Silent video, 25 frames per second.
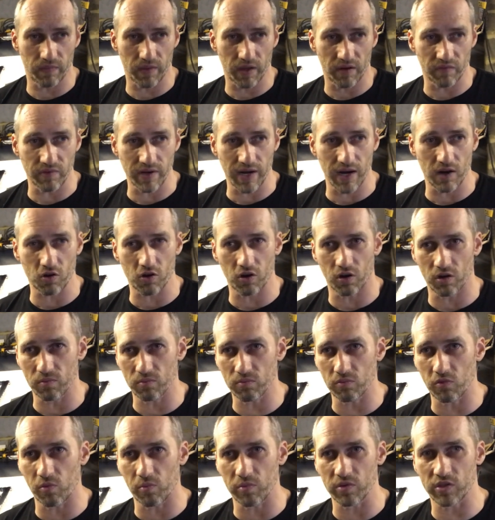I've now
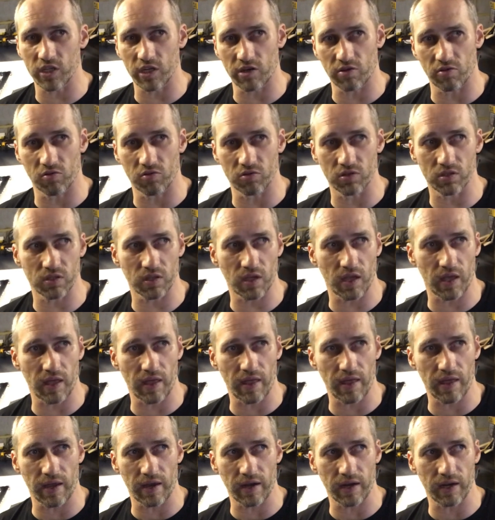got more materials
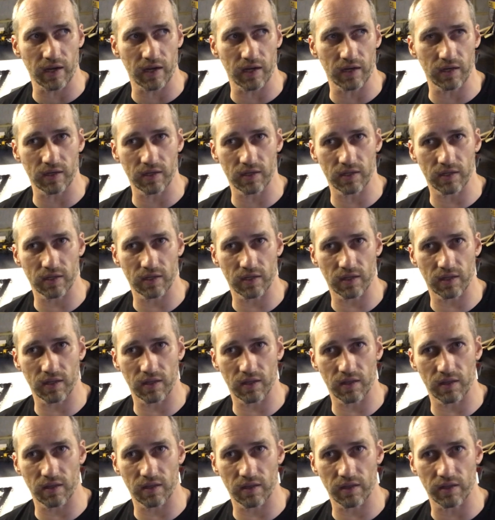than
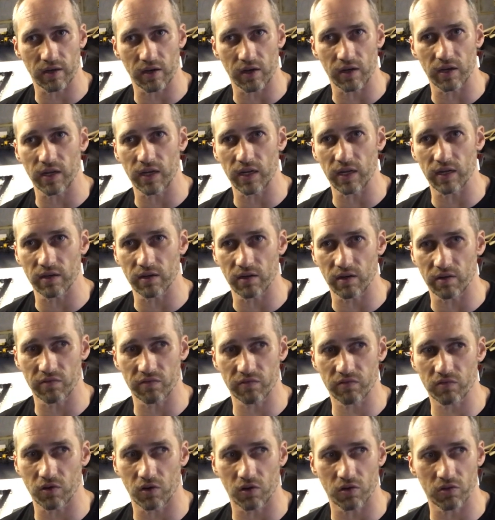I need, and
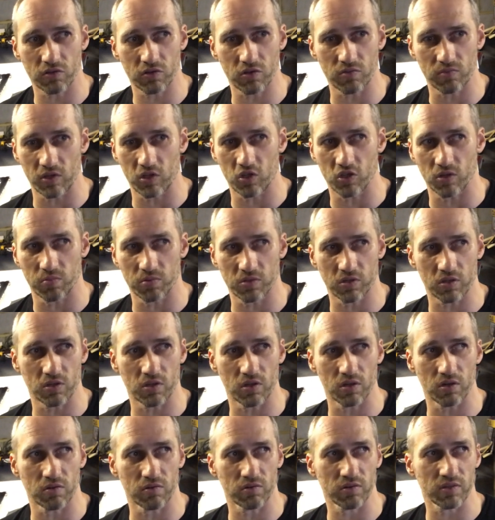I've got too many jobs to
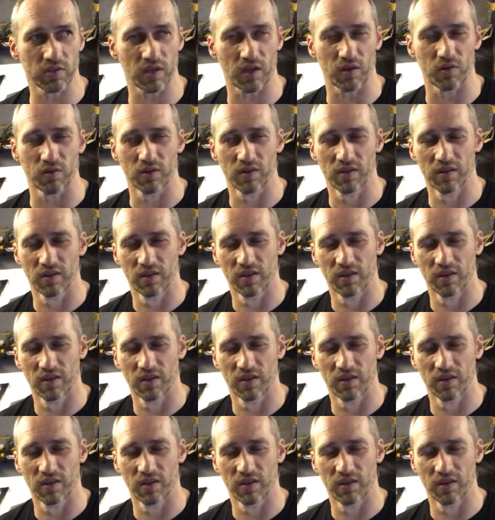do. So.